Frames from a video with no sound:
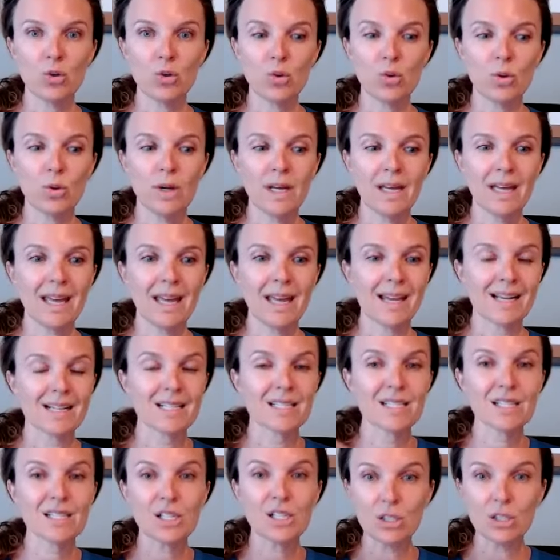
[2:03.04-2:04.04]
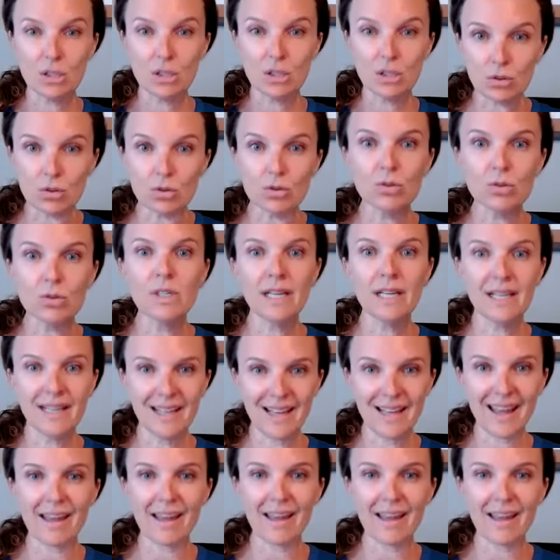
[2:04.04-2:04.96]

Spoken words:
you exclude